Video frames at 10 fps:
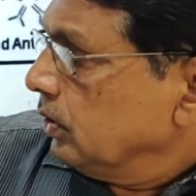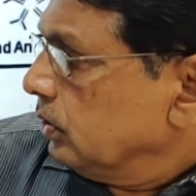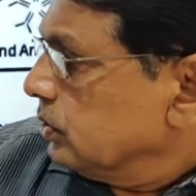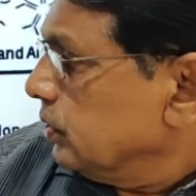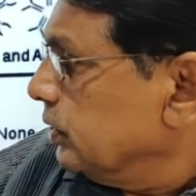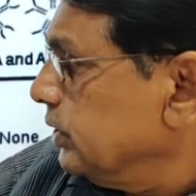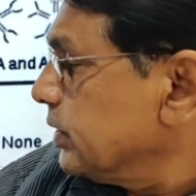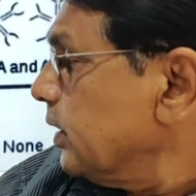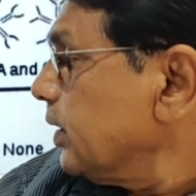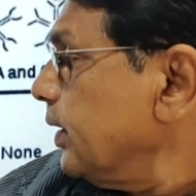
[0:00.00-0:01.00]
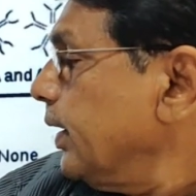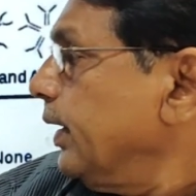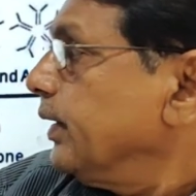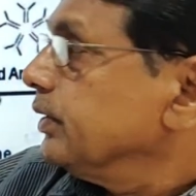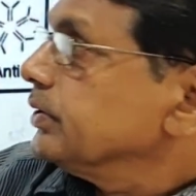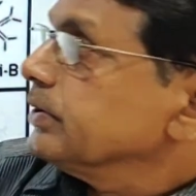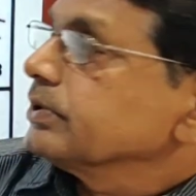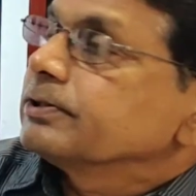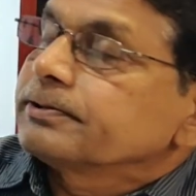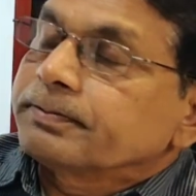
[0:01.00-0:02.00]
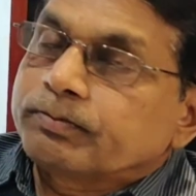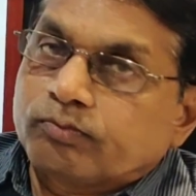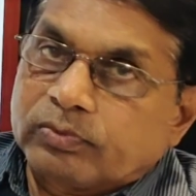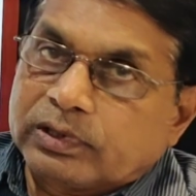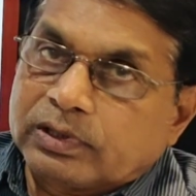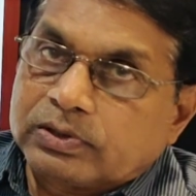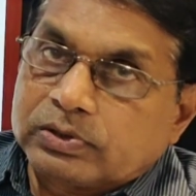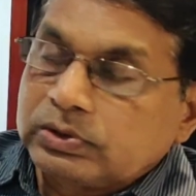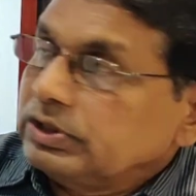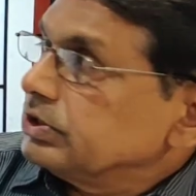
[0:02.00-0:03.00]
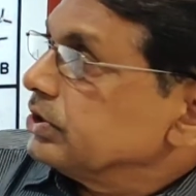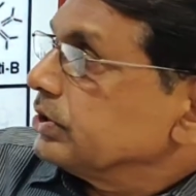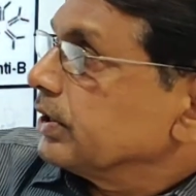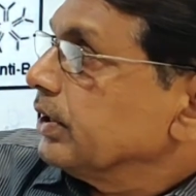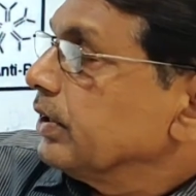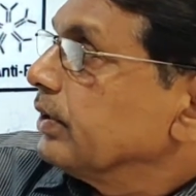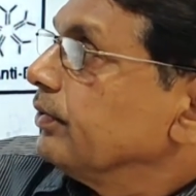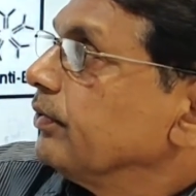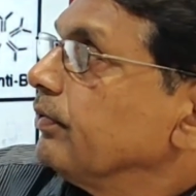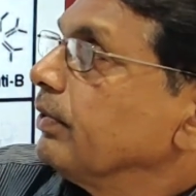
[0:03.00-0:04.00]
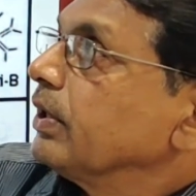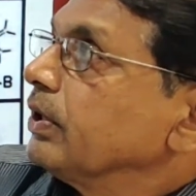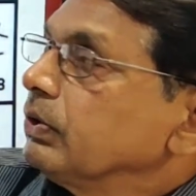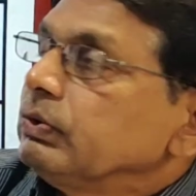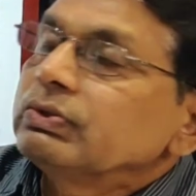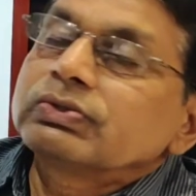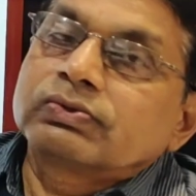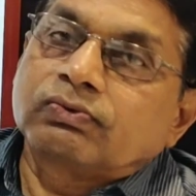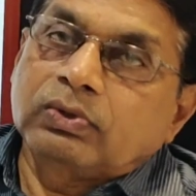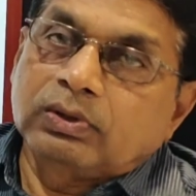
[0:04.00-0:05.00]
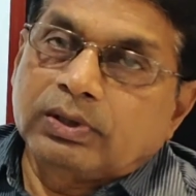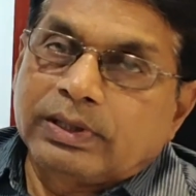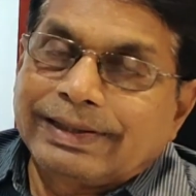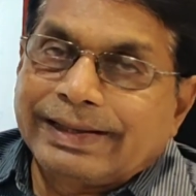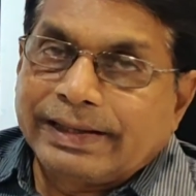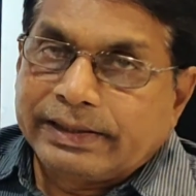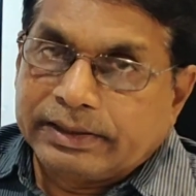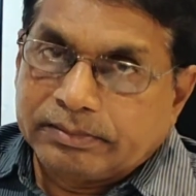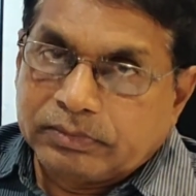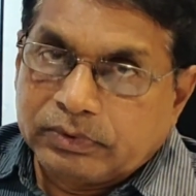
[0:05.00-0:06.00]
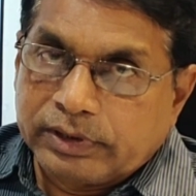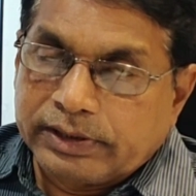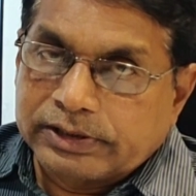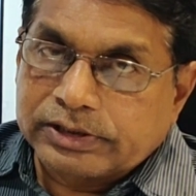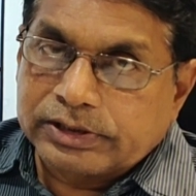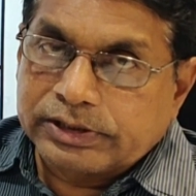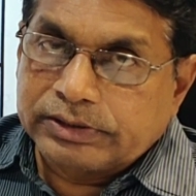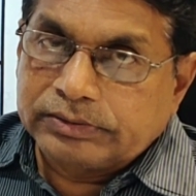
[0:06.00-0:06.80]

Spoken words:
So these are antigens. So this is again very useful diagram to understand.